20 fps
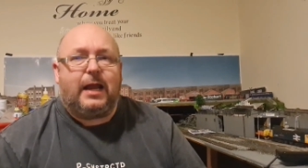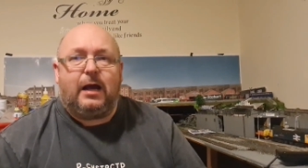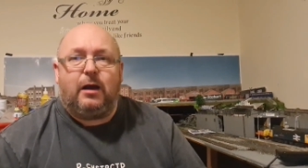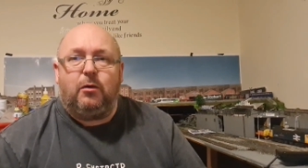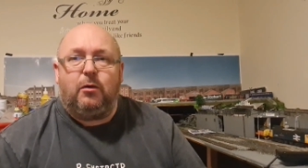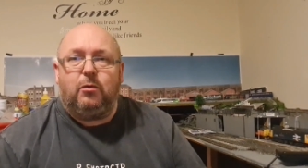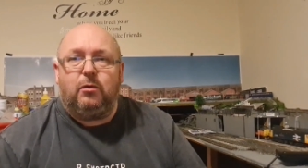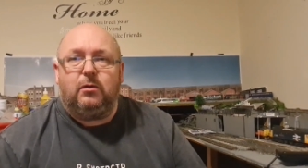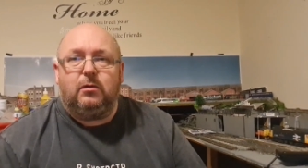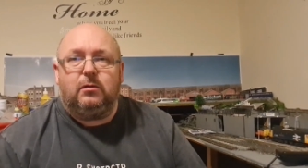
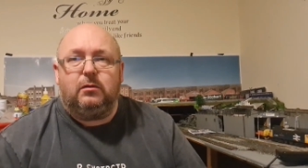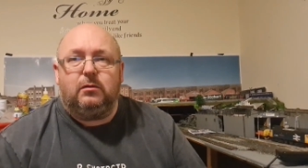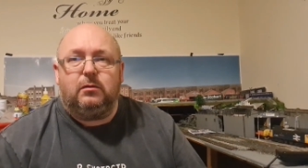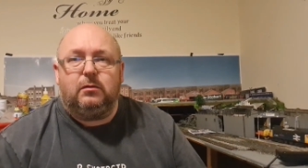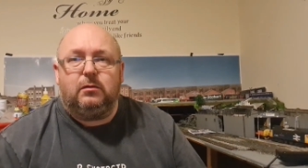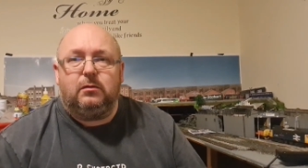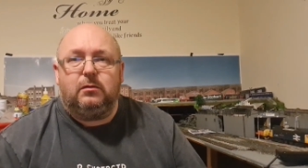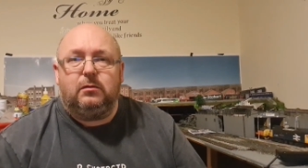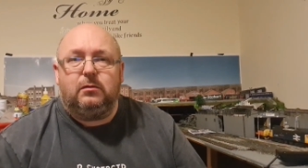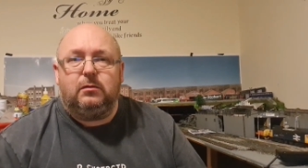Now,
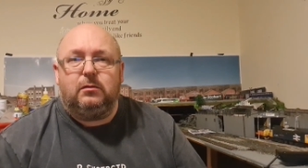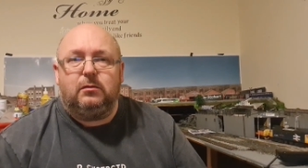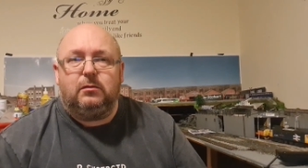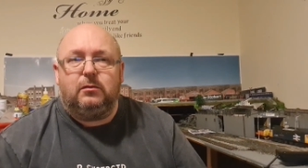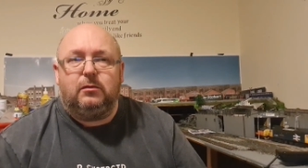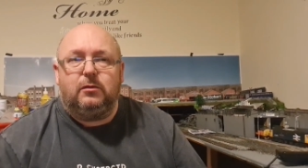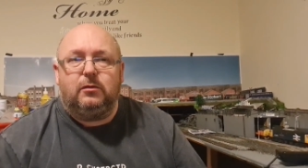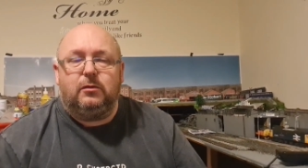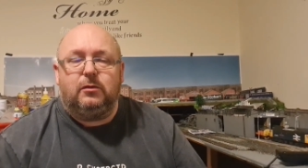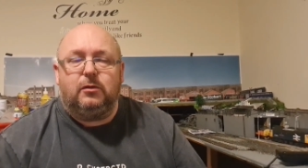
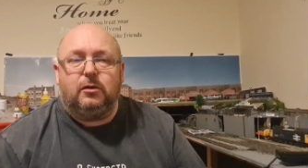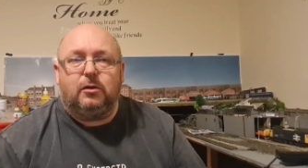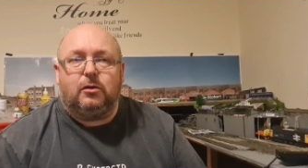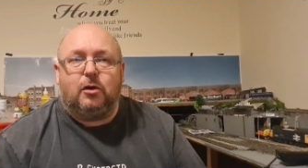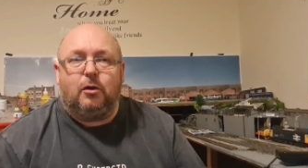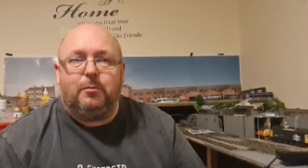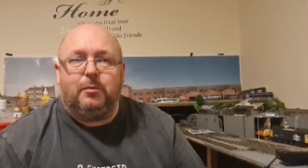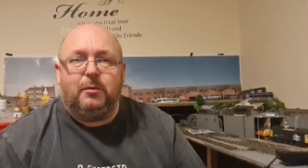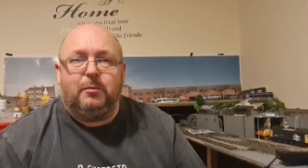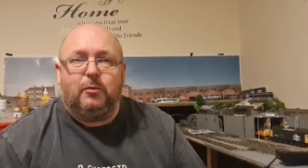
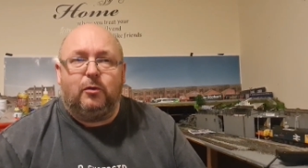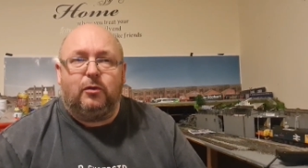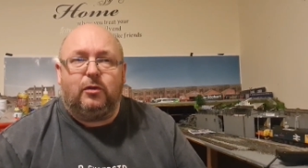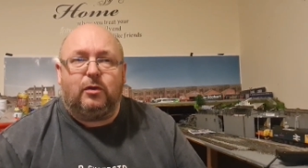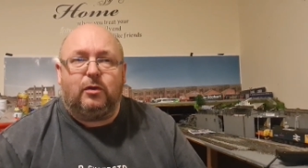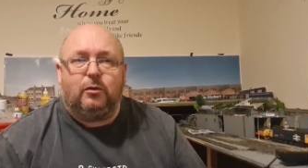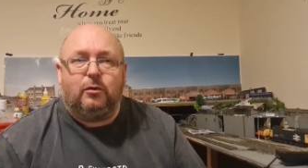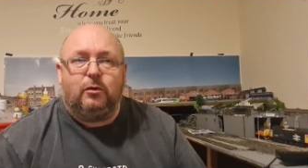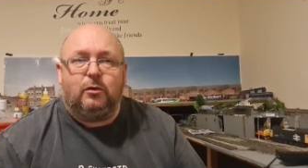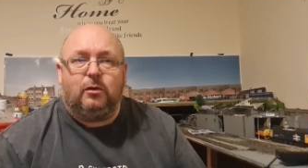a couple of
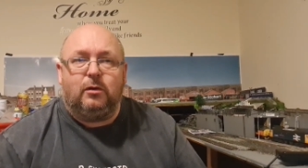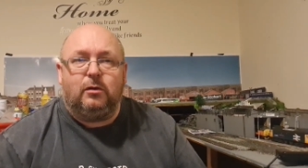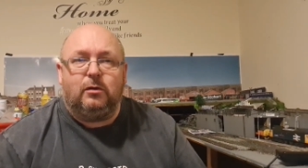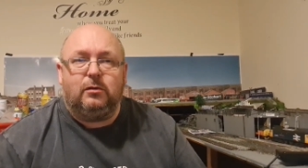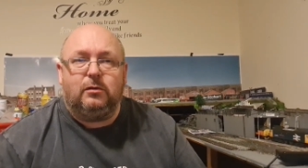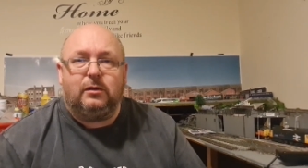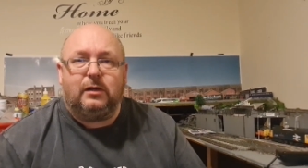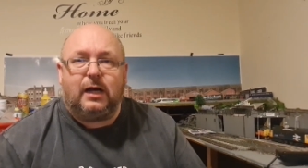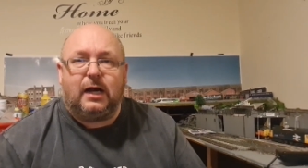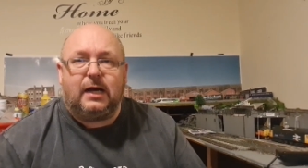months
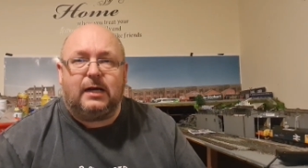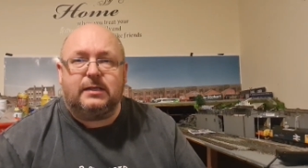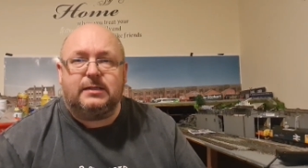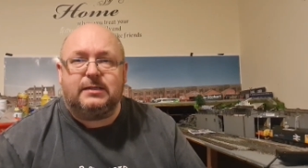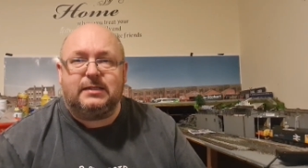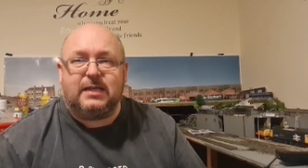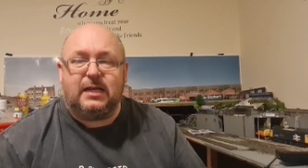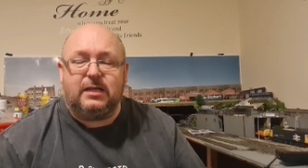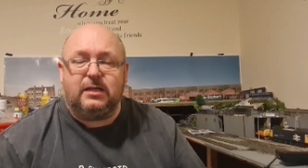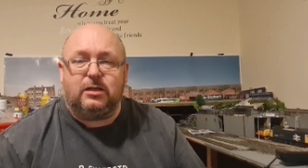ago,
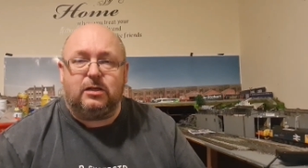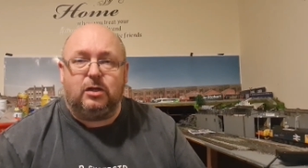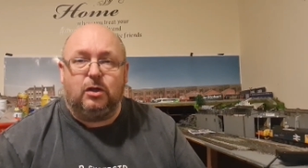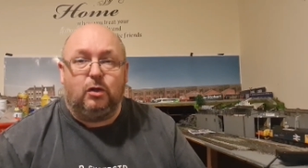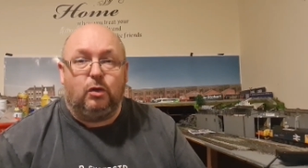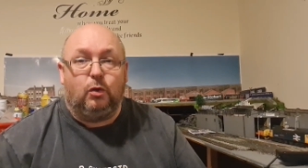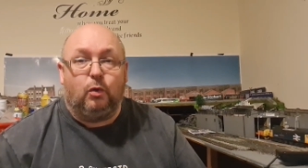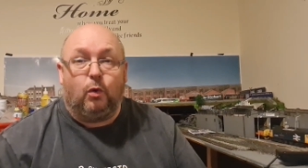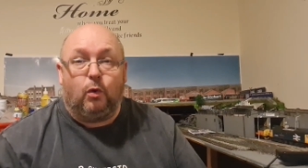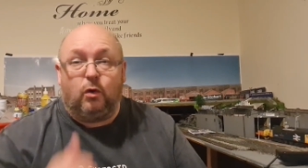I sent
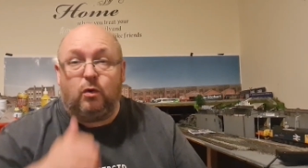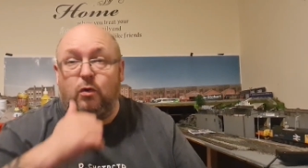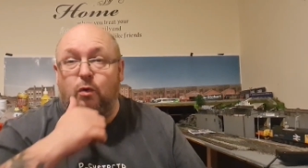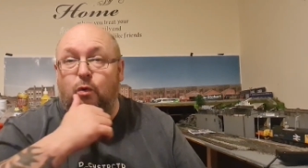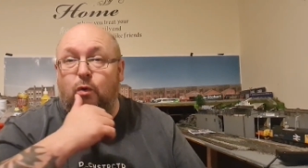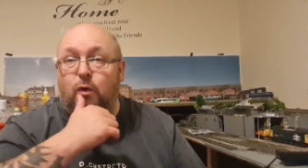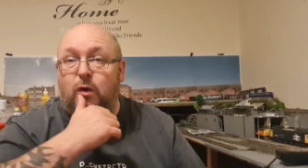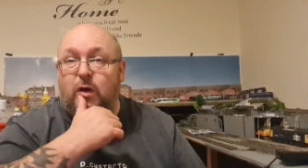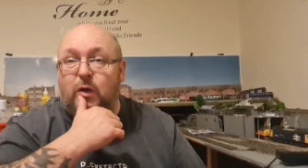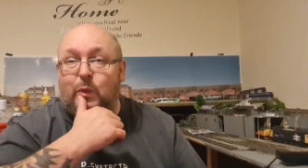a
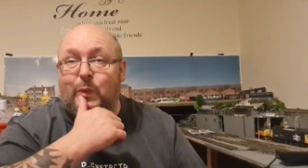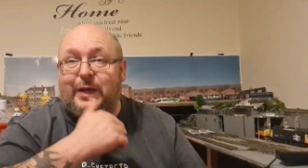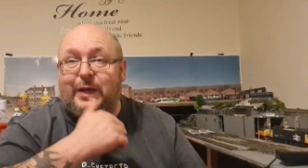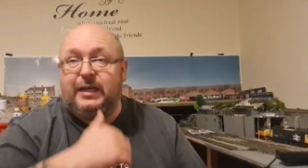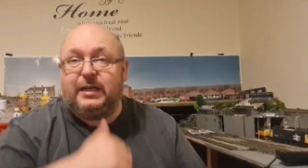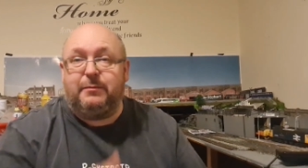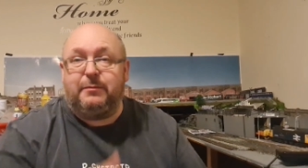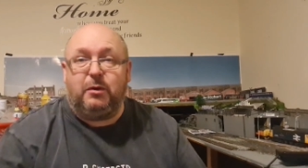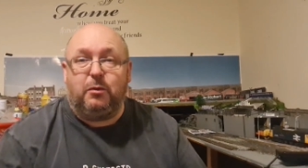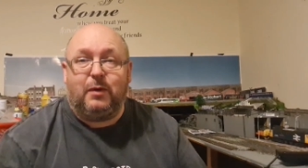loco
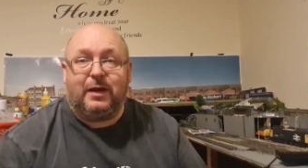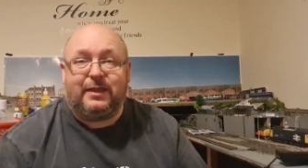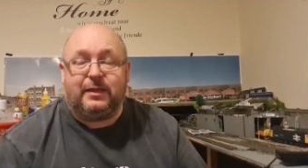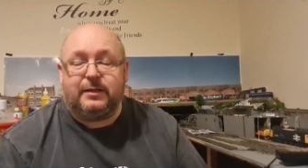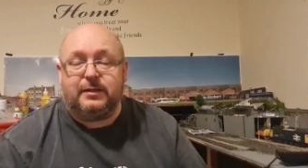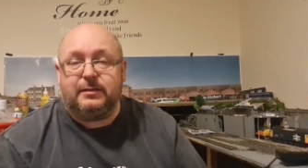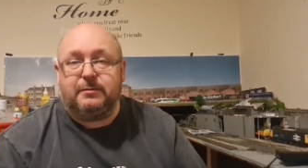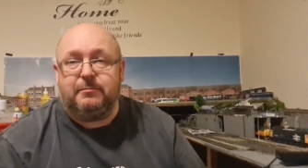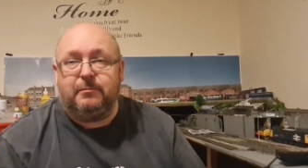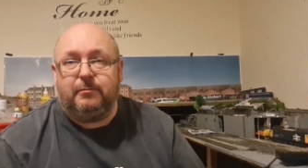away to be
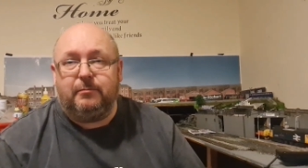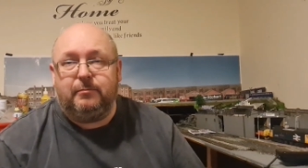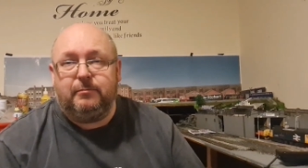weathered.